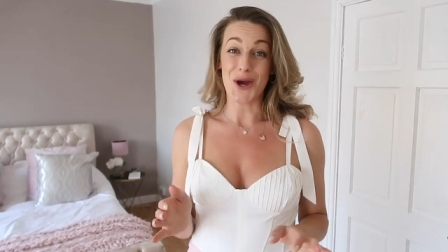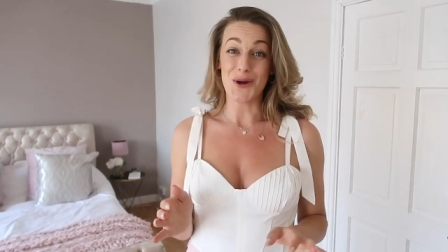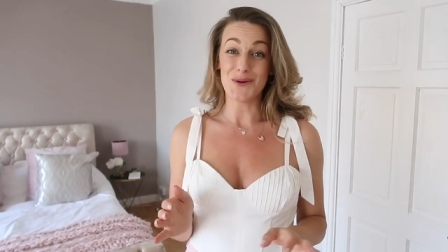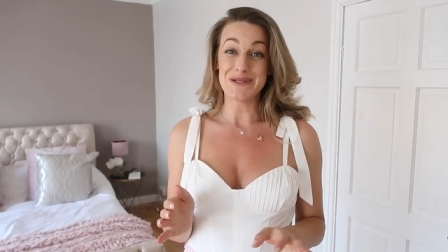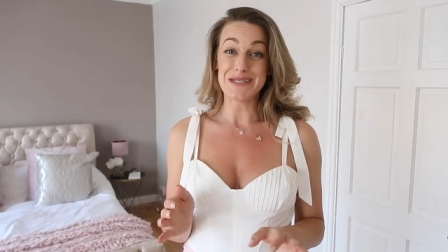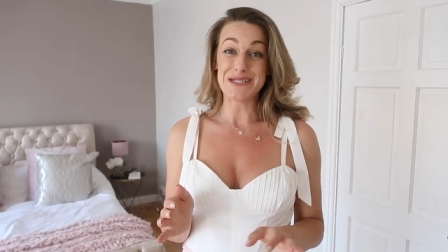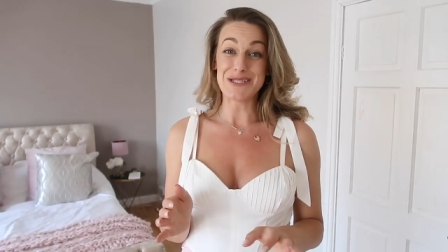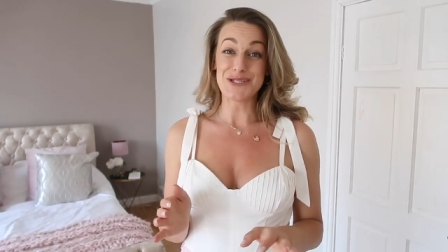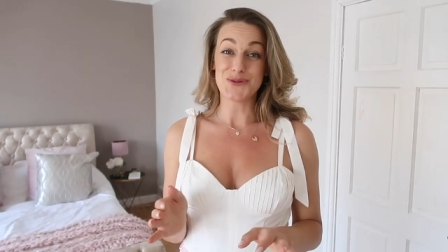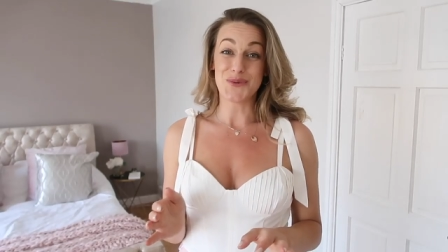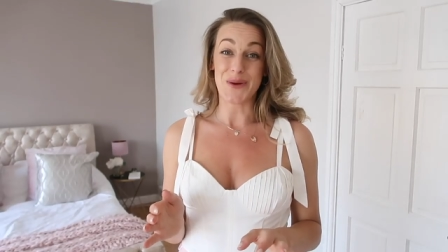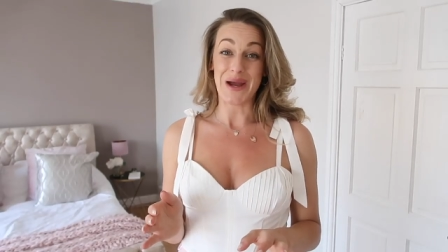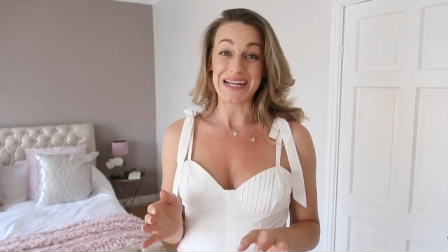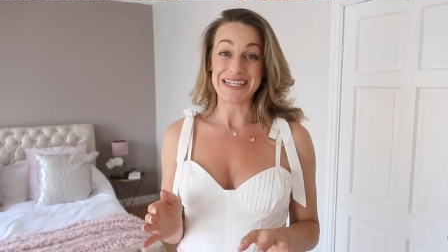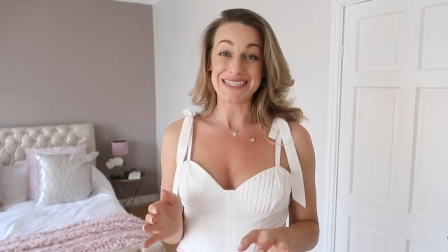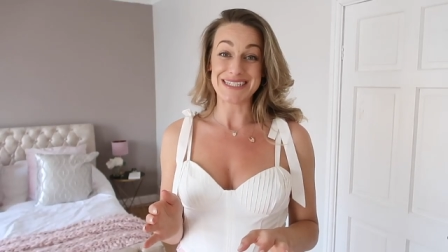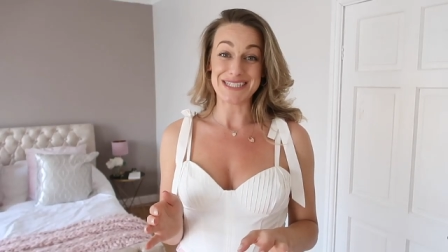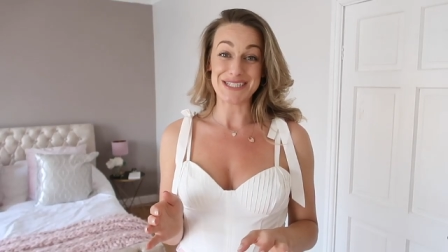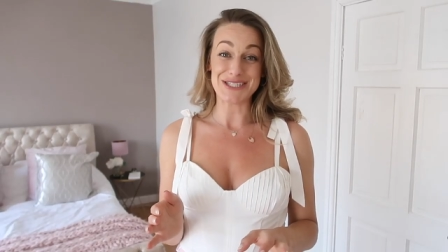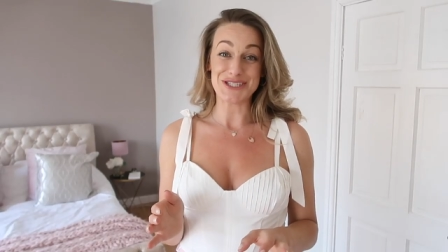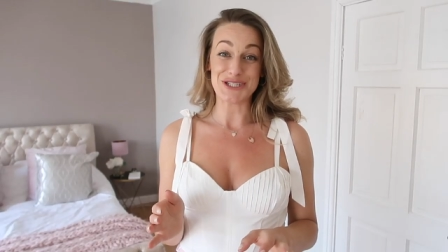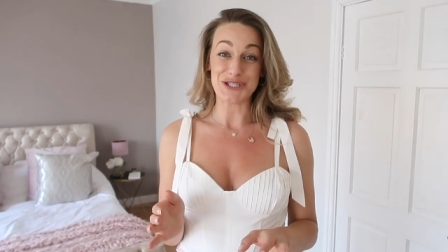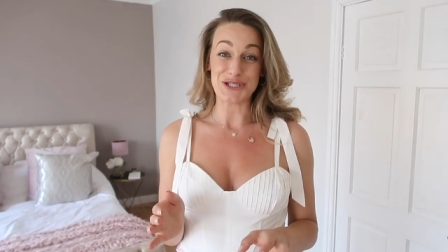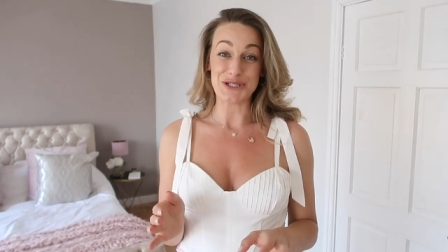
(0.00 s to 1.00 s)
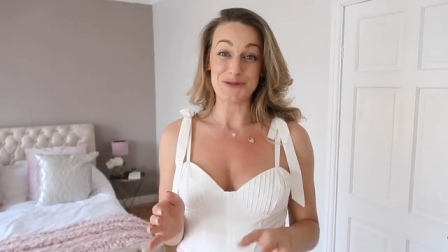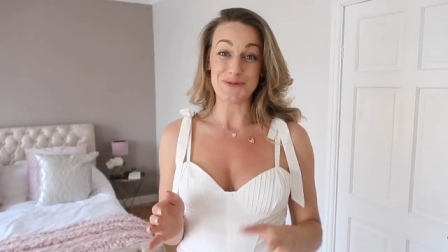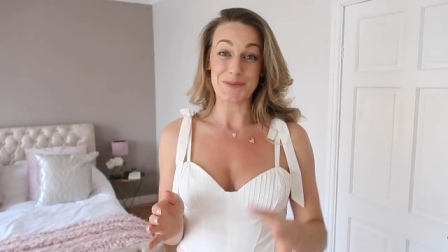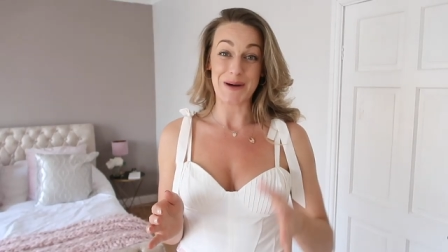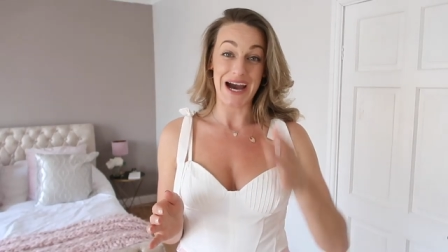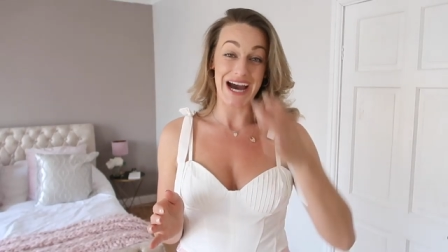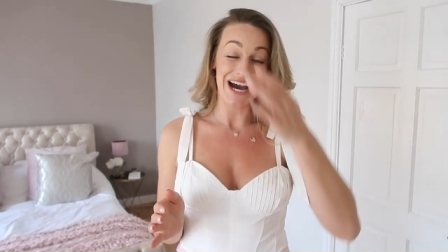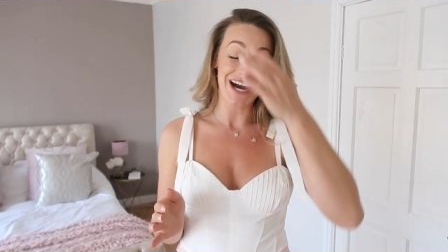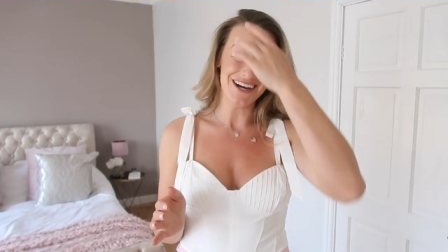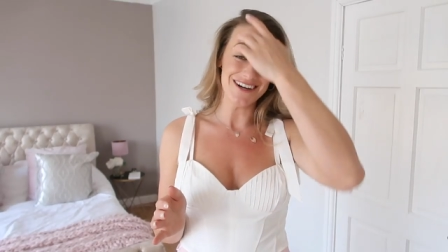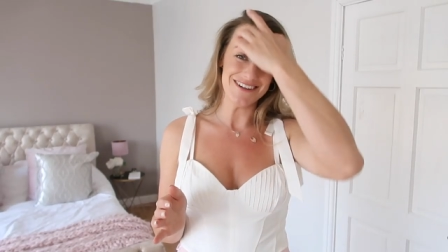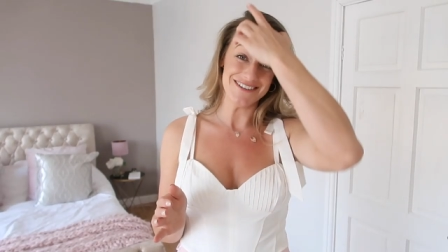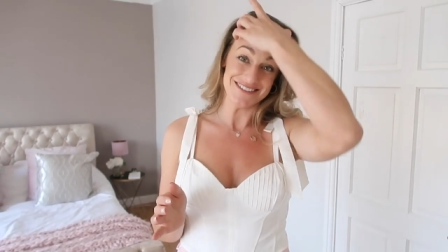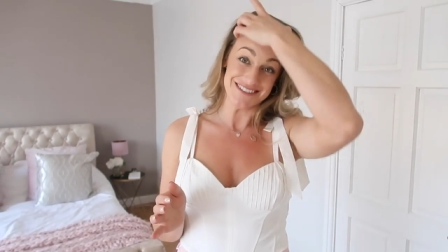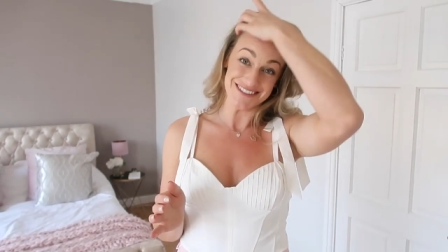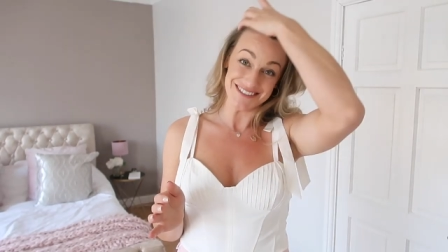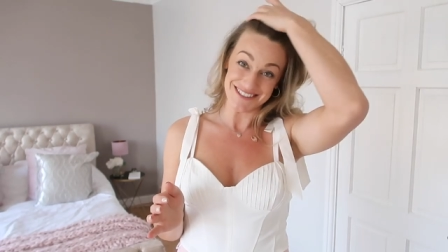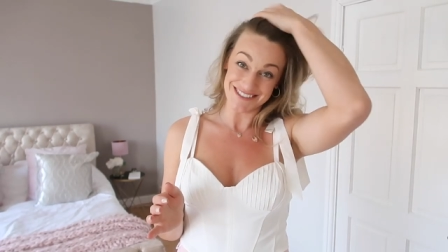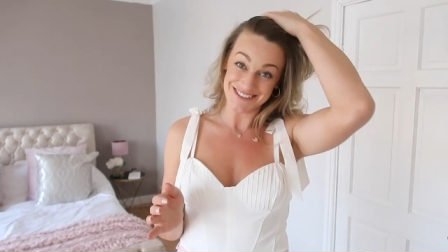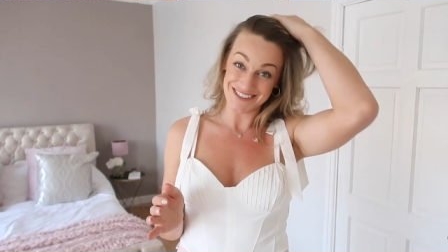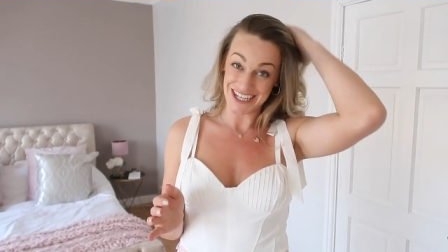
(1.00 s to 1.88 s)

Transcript: only twenty-two pounds,